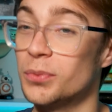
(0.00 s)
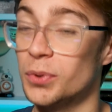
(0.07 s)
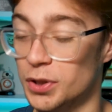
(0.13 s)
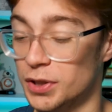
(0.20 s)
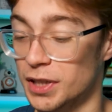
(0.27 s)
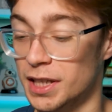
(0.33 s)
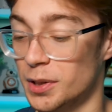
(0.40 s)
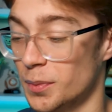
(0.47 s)
if you've
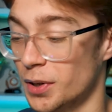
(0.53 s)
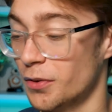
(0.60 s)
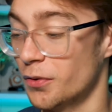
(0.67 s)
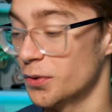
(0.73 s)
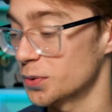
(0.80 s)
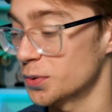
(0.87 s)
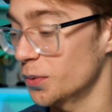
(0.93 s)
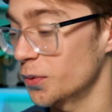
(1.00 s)
watched any of my
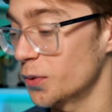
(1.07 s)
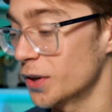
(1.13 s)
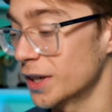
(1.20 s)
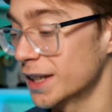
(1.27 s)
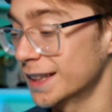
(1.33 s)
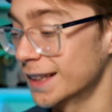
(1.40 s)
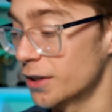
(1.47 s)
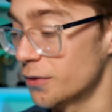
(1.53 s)
reviews
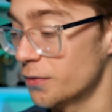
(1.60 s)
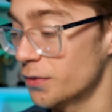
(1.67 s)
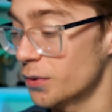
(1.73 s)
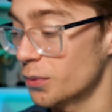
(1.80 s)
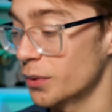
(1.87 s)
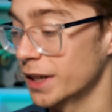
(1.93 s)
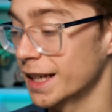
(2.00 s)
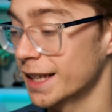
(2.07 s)
before, I love
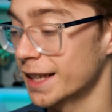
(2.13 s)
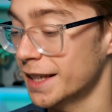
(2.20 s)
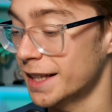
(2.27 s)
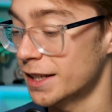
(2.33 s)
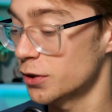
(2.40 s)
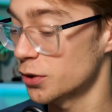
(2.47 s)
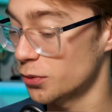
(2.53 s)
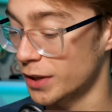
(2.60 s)
when
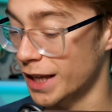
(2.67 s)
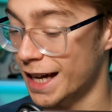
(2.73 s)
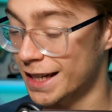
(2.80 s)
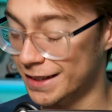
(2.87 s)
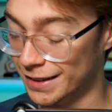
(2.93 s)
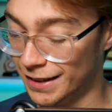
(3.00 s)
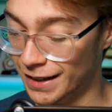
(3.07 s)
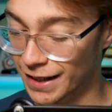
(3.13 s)
they do
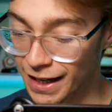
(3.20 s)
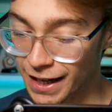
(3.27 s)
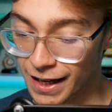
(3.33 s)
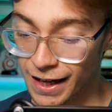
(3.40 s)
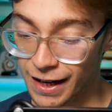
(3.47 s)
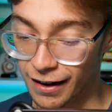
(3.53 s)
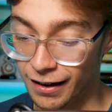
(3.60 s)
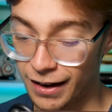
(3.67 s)
that.
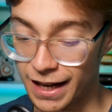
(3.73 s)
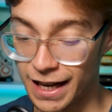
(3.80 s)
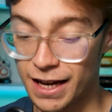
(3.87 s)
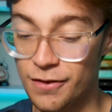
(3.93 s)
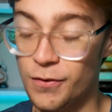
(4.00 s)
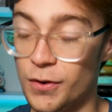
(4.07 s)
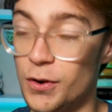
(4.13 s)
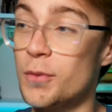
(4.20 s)
I
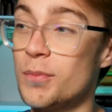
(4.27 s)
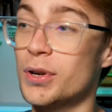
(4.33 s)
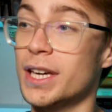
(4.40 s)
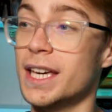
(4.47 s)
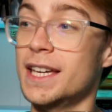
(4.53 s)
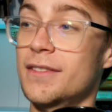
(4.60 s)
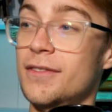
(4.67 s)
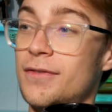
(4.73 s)
have a
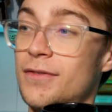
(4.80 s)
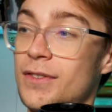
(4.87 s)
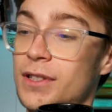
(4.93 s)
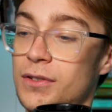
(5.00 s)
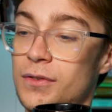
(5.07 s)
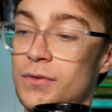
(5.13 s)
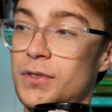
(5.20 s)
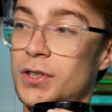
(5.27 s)
notebook here
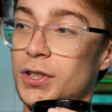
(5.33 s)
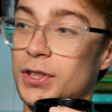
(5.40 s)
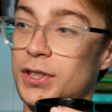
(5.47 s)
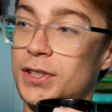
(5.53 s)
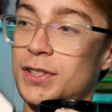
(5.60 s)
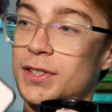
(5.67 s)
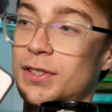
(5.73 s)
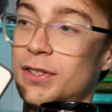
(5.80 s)
full of
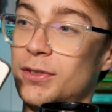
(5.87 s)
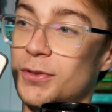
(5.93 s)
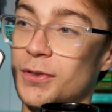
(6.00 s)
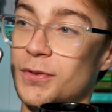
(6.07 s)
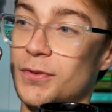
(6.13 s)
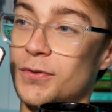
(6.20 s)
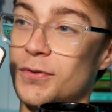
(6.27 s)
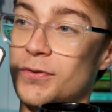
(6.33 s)
just
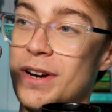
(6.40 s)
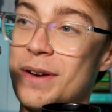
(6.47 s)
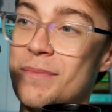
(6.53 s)
sort of